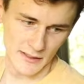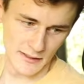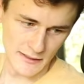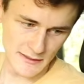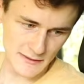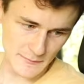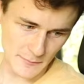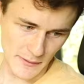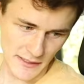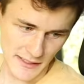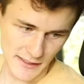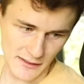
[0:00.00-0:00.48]

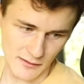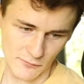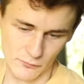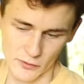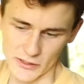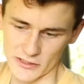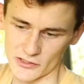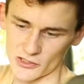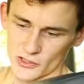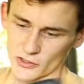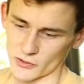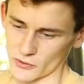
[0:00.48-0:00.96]
Speaking of
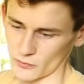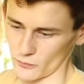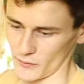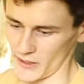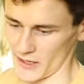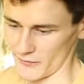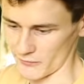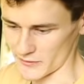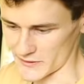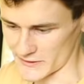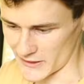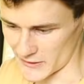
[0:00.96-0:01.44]
which, we
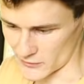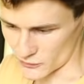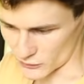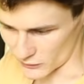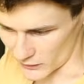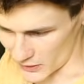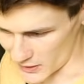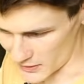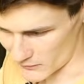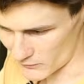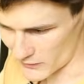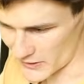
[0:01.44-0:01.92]
have a central
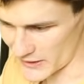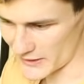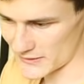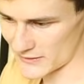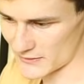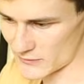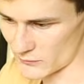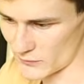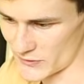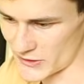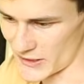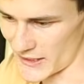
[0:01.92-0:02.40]

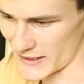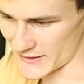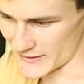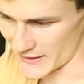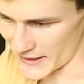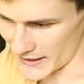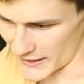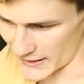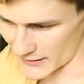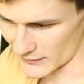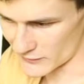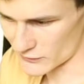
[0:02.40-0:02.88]
armrest, which has
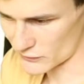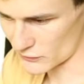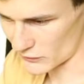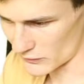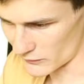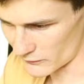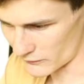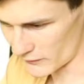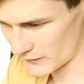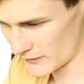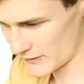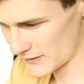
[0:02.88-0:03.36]
a sort
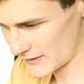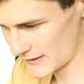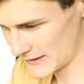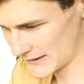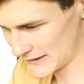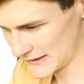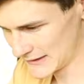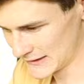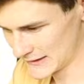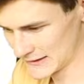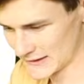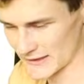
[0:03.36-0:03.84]
of
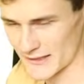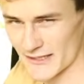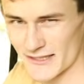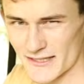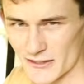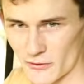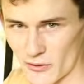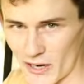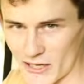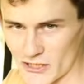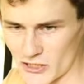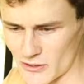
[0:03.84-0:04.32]

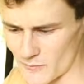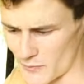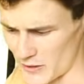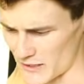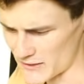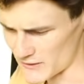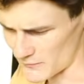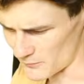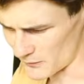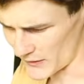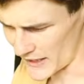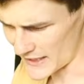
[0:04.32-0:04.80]
scratchy
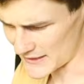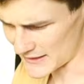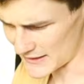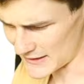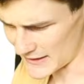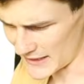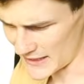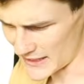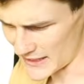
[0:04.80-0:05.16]
piece of plastic